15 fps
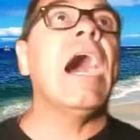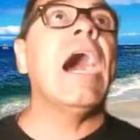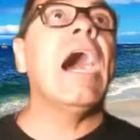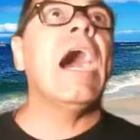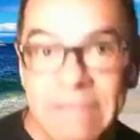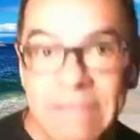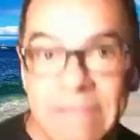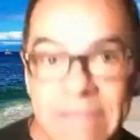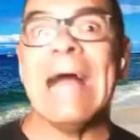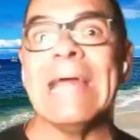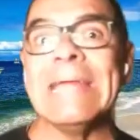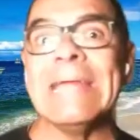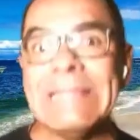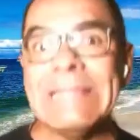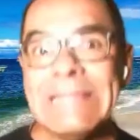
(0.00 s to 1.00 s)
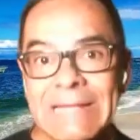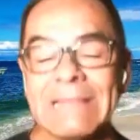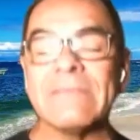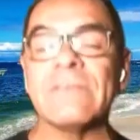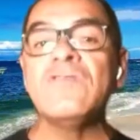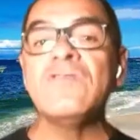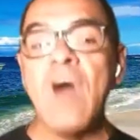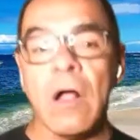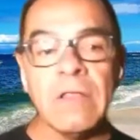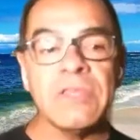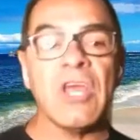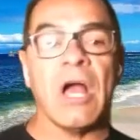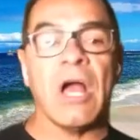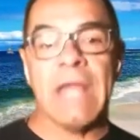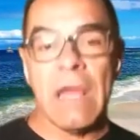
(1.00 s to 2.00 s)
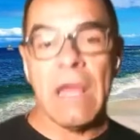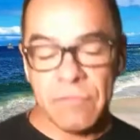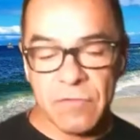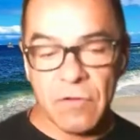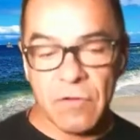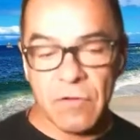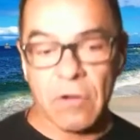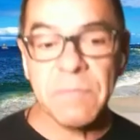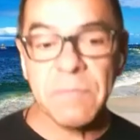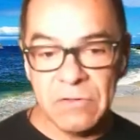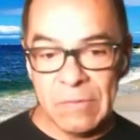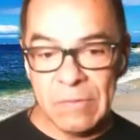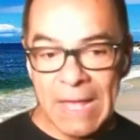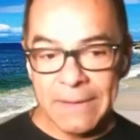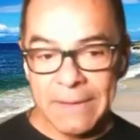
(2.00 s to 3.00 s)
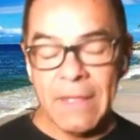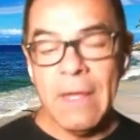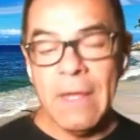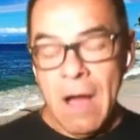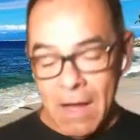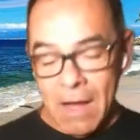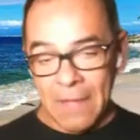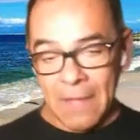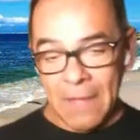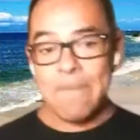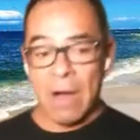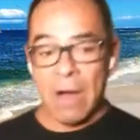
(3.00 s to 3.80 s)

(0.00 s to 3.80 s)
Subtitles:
thoughts, ideas, knowledge on how startups can do that. On the